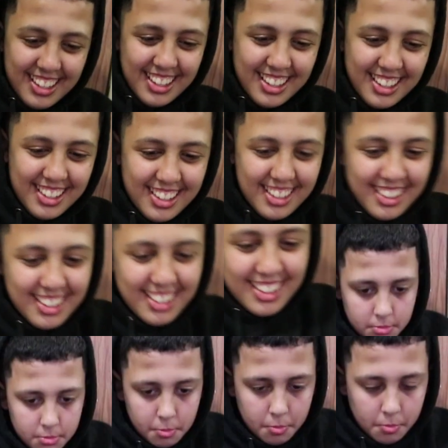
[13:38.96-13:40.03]
You have to choose one.
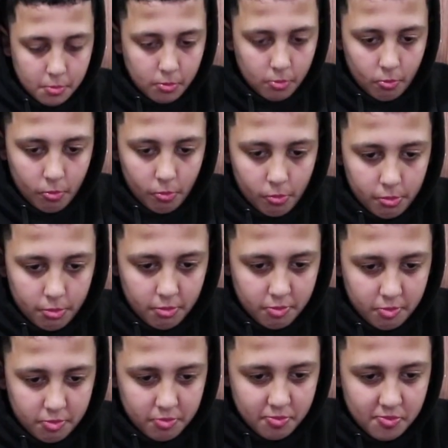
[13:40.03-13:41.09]

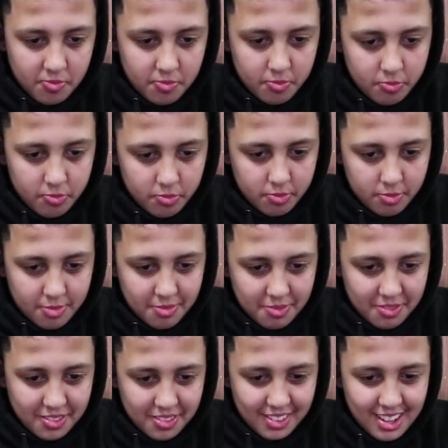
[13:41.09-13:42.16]
Anytime now,
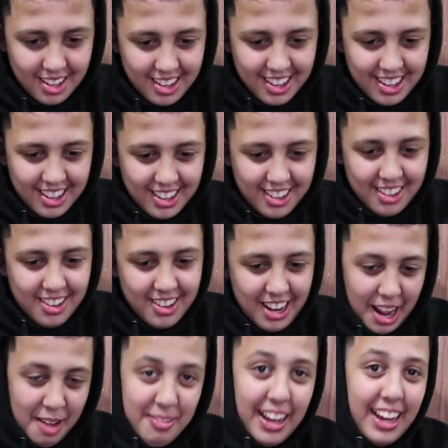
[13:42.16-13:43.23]
can you choose?
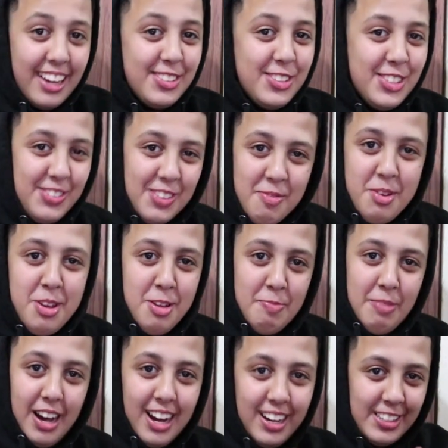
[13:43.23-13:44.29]
I'm not gonna choose for me, but
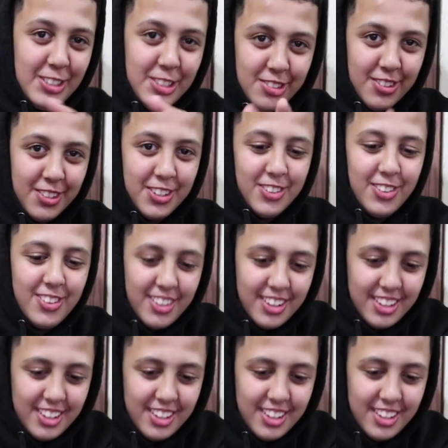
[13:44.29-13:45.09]
I could choose for you.